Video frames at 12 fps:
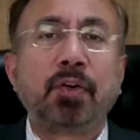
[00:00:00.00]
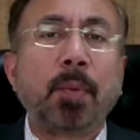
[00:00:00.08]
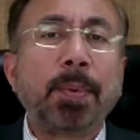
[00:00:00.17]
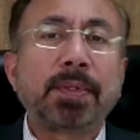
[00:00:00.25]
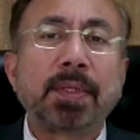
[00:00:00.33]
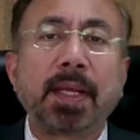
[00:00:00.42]

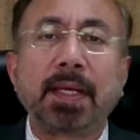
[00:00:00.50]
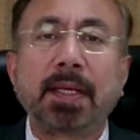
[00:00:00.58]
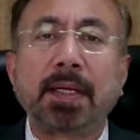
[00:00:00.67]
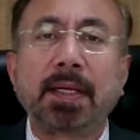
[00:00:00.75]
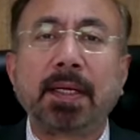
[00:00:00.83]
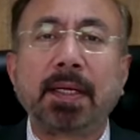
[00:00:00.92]
topics
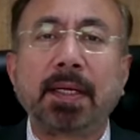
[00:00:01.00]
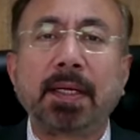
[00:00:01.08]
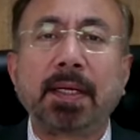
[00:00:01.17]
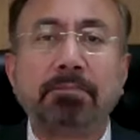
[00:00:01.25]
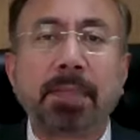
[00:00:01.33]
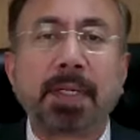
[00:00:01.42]
like uh,
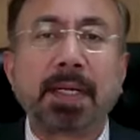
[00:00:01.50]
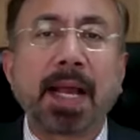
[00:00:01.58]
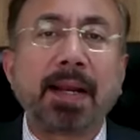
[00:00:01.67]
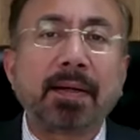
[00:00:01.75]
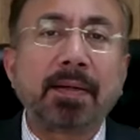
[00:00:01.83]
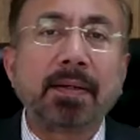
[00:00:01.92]

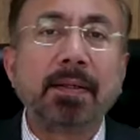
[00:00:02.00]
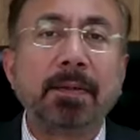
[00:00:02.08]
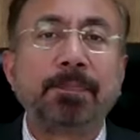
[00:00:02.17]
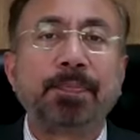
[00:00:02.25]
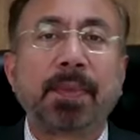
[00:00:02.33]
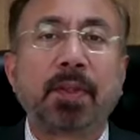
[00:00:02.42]
character,
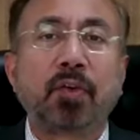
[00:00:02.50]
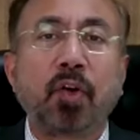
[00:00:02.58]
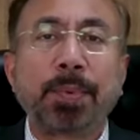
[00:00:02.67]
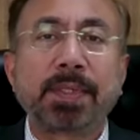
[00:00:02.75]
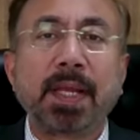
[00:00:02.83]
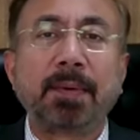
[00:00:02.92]

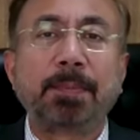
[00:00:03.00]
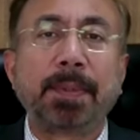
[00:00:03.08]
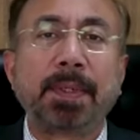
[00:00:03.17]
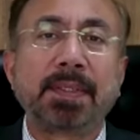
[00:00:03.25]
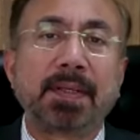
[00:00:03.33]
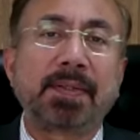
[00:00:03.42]
topics like
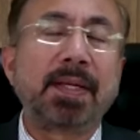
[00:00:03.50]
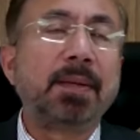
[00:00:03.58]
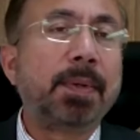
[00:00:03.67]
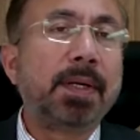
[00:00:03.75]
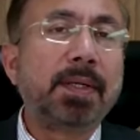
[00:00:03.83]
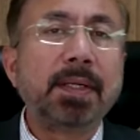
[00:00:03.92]
uh,
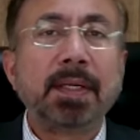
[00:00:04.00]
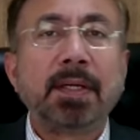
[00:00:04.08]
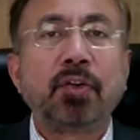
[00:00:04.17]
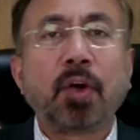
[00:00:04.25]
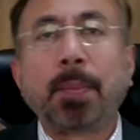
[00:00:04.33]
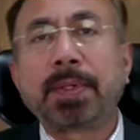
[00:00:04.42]
sustainability,
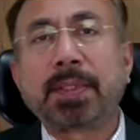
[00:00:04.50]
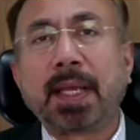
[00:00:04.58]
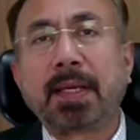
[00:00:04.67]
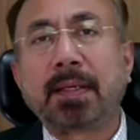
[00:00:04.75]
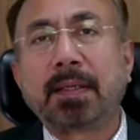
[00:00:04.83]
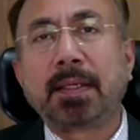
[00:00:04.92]
topics
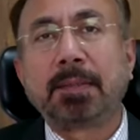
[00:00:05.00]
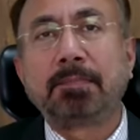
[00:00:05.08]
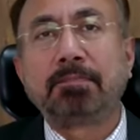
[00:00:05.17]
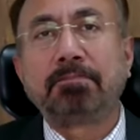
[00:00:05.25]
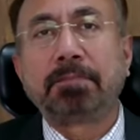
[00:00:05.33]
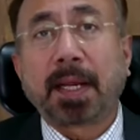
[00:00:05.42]
like uh,
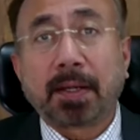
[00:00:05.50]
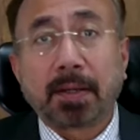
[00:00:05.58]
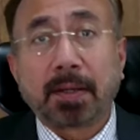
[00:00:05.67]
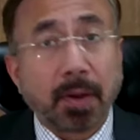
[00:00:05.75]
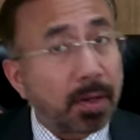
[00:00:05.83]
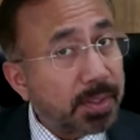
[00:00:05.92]

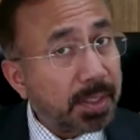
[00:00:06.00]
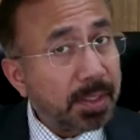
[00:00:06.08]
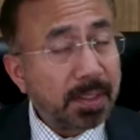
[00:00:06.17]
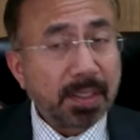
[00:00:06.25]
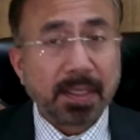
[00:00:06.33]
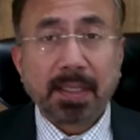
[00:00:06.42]

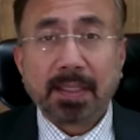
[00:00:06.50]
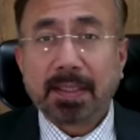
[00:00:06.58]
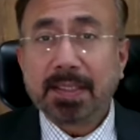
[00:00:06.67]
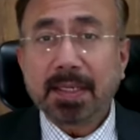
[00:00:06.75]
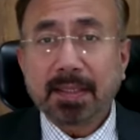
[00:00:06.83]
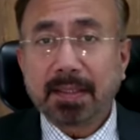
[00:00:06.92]
technology.
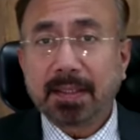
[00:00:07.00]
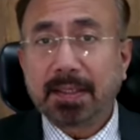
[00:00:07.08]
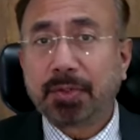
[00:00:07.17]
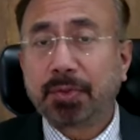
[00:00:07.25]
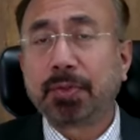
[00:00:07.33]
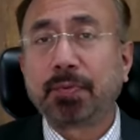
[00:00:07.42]
These are the
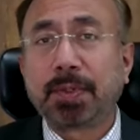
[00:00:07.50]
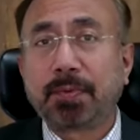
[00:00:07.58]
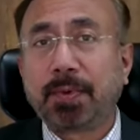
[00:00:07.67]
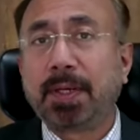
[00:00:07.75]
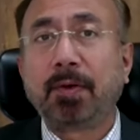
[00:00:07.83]
issues which we